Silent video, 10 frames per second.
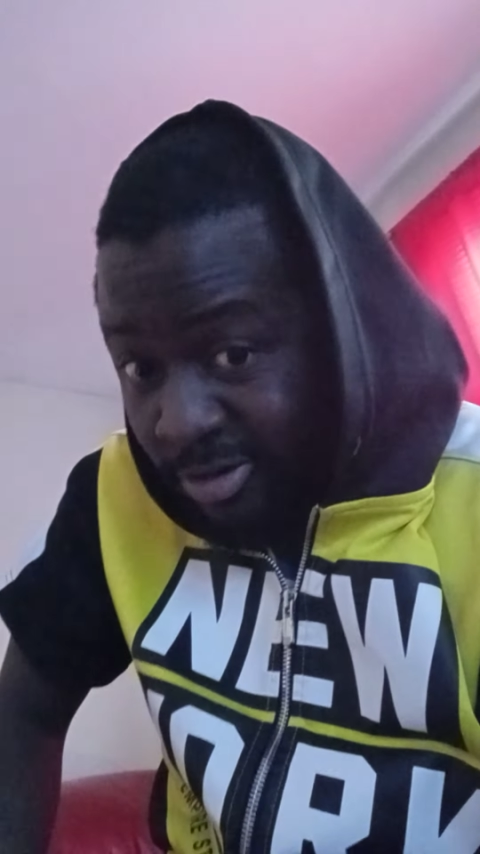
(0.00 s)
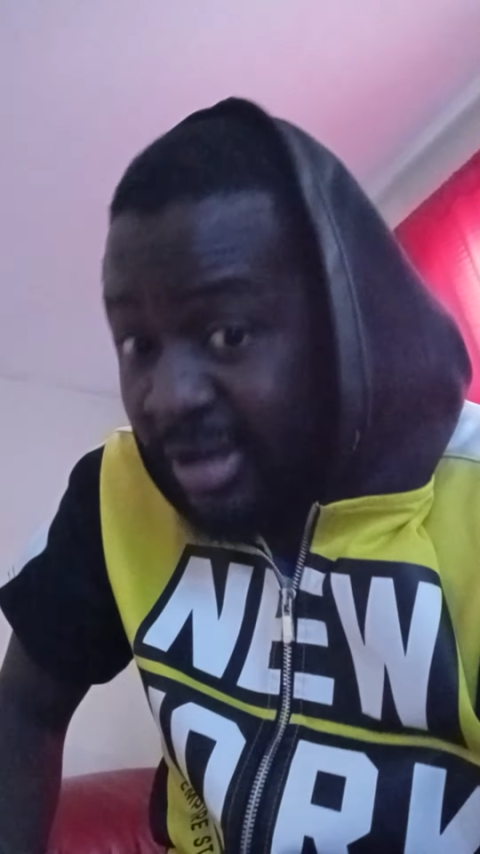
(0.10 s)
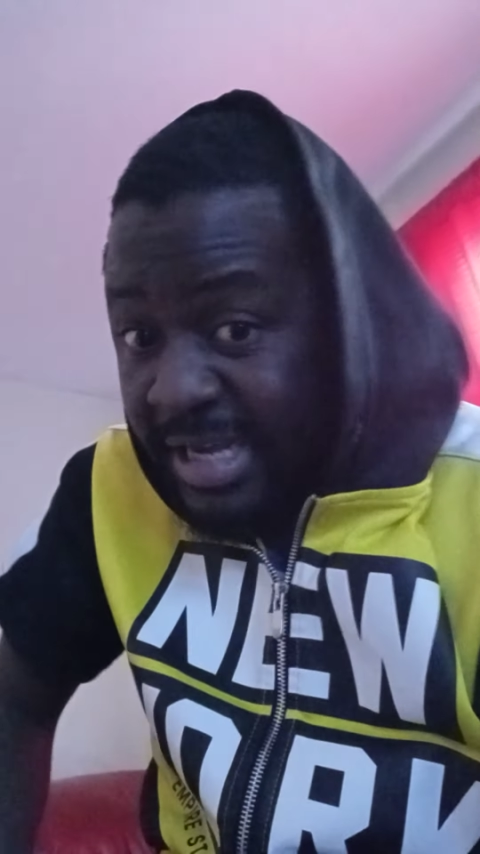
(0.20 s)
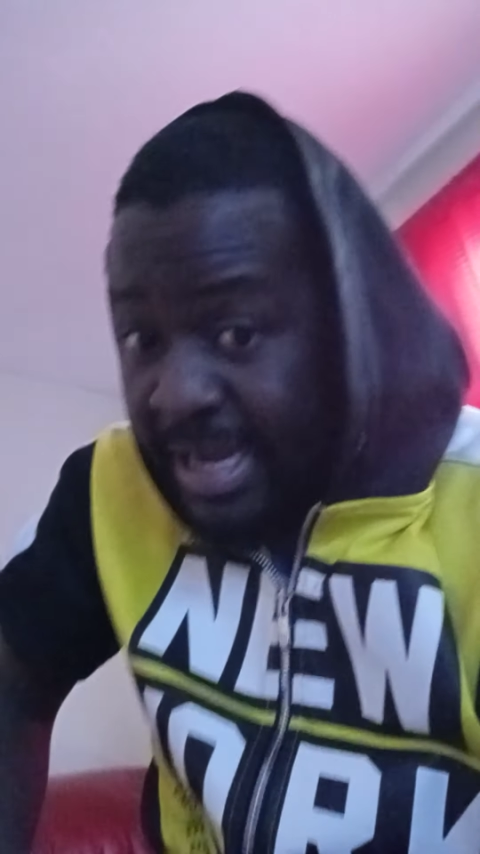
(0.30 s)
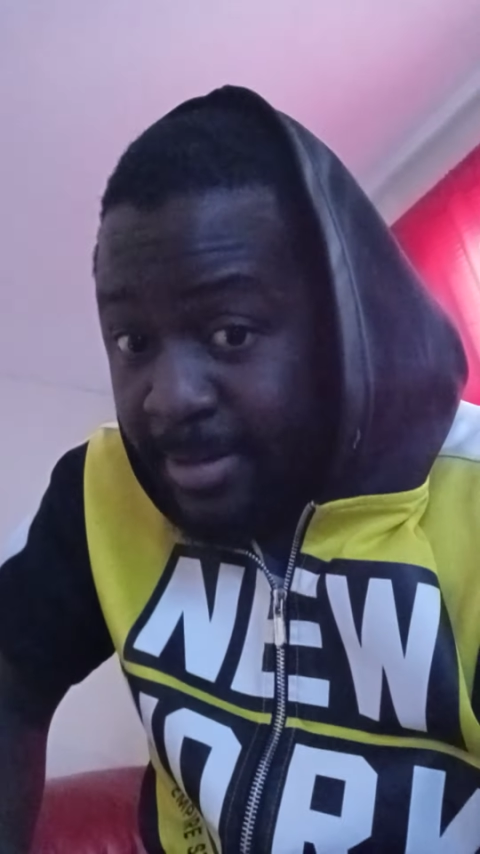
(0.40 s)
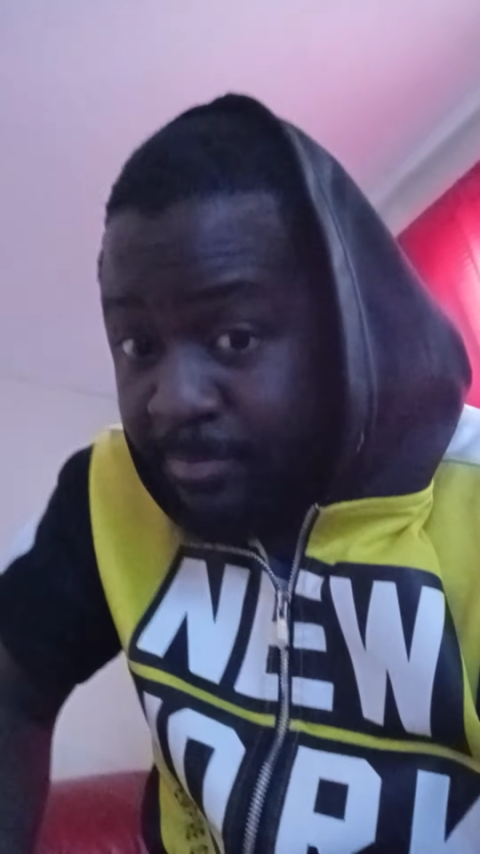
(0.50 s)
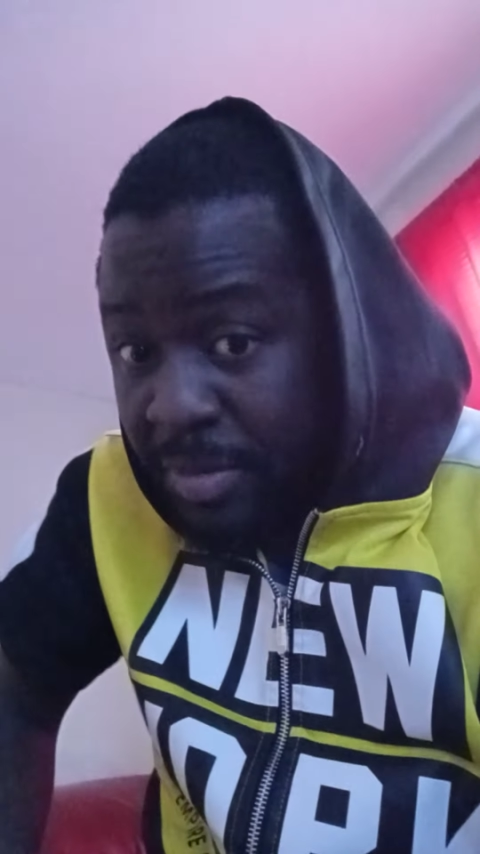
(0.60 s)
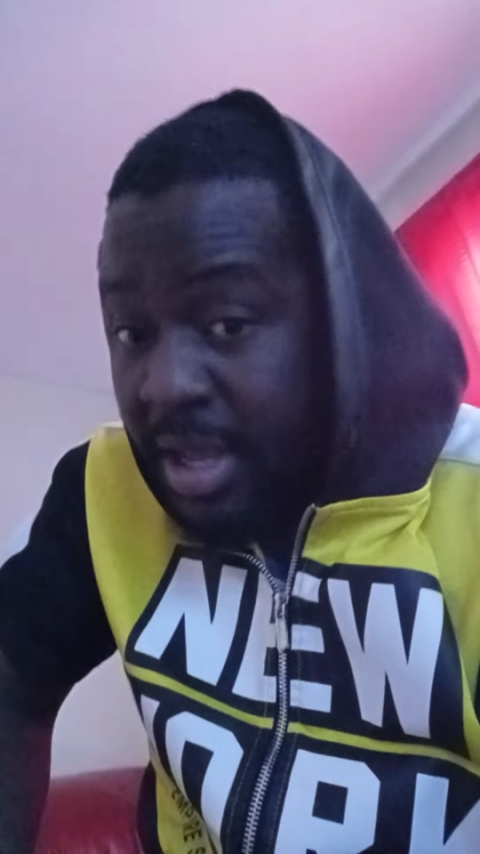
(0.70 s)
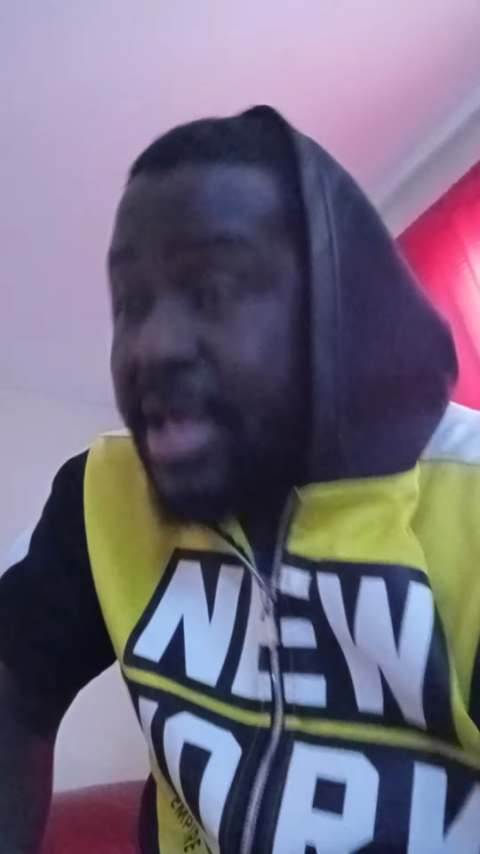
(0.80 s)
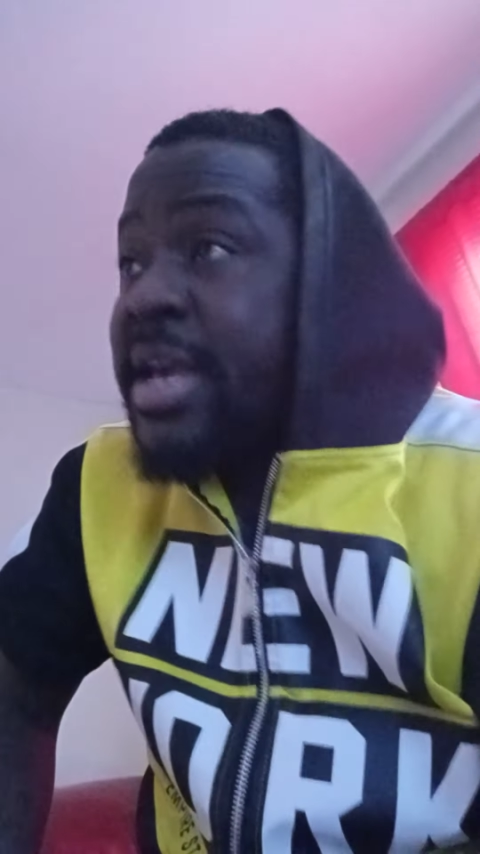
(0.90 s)
Okay,
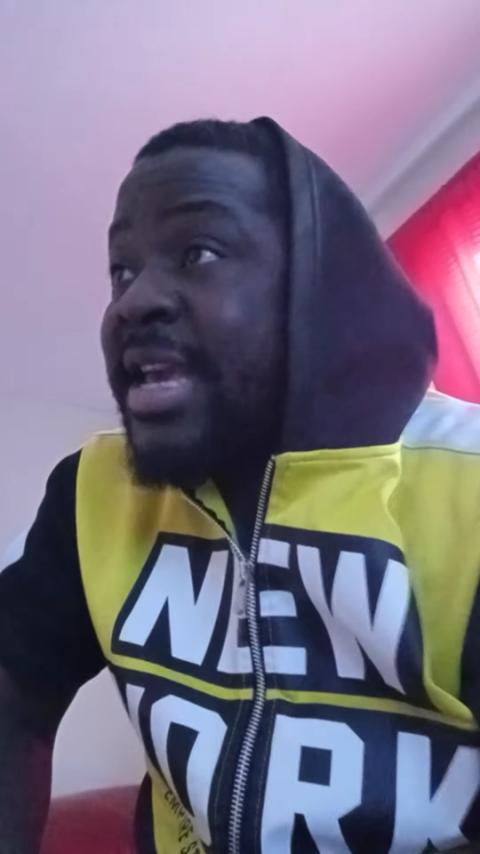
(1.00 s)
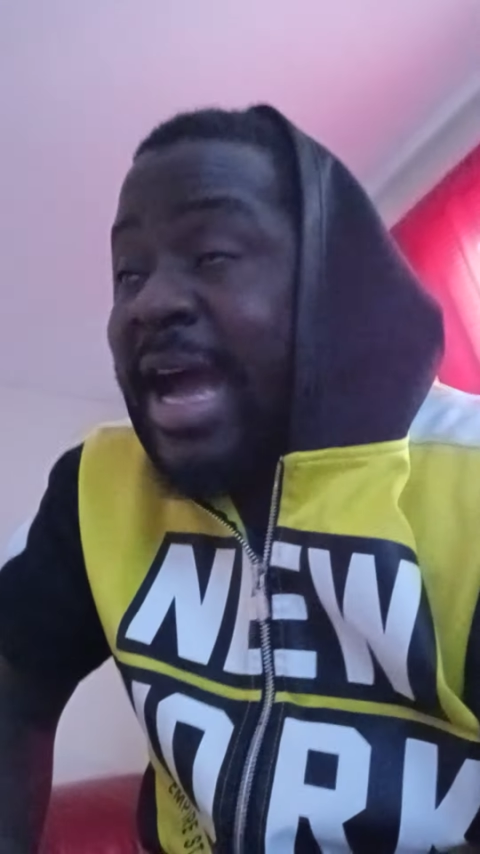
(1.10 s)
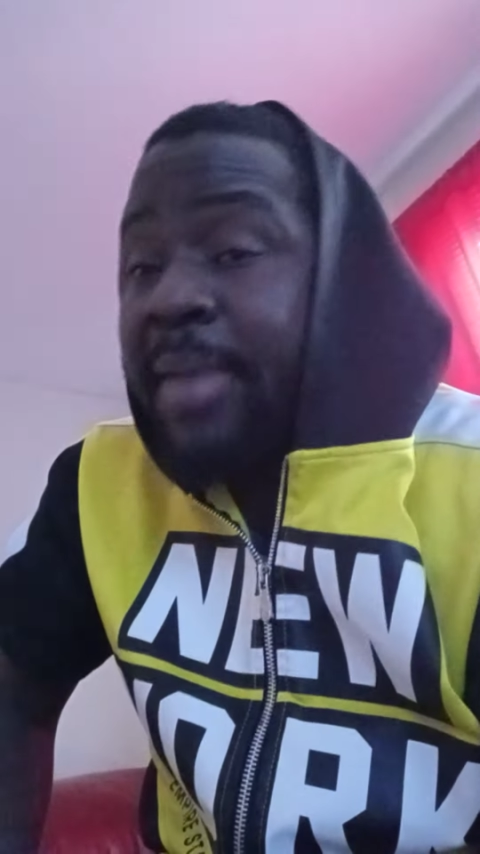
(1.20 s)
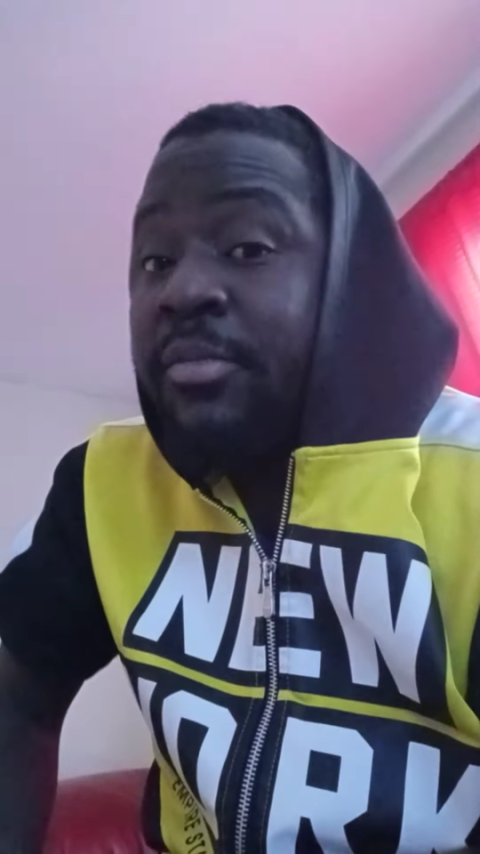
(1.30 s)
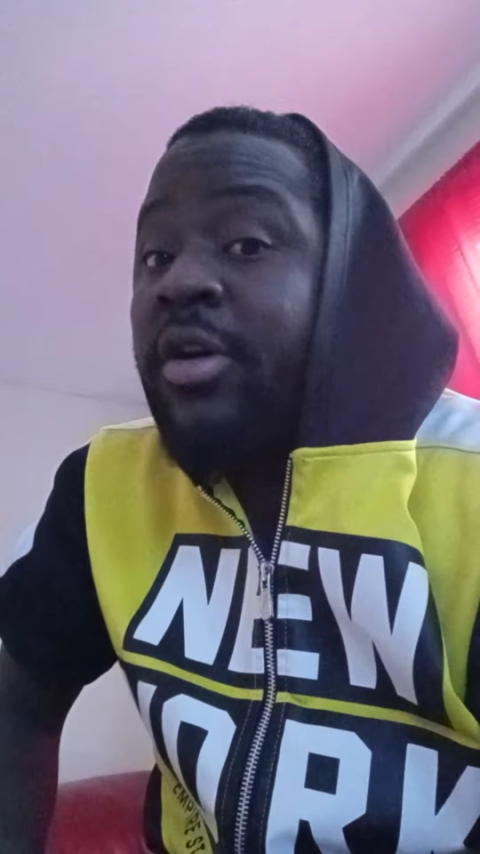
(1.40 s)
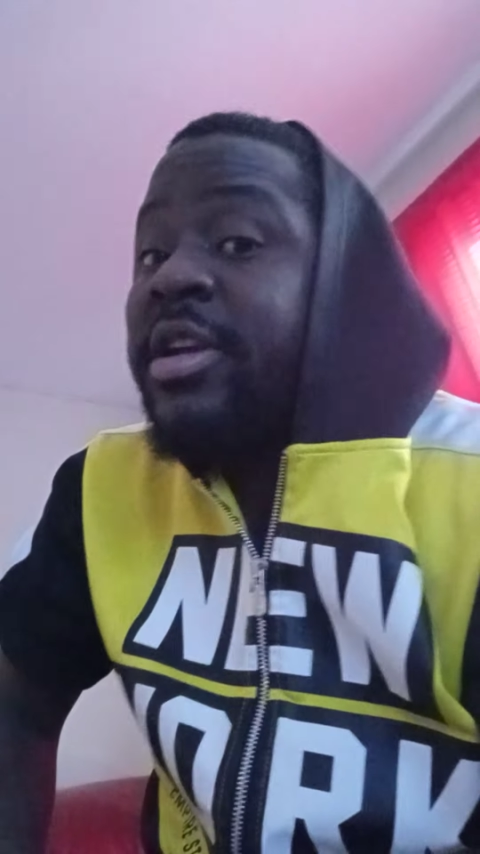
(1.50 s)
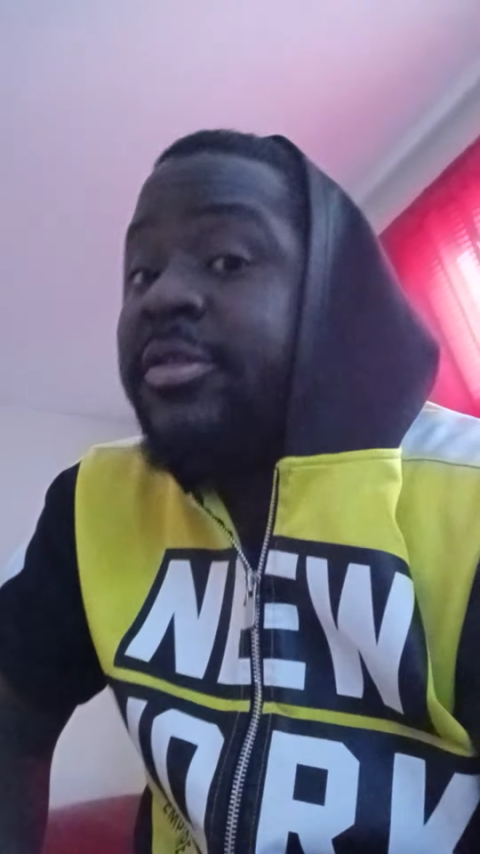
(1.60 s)
he have more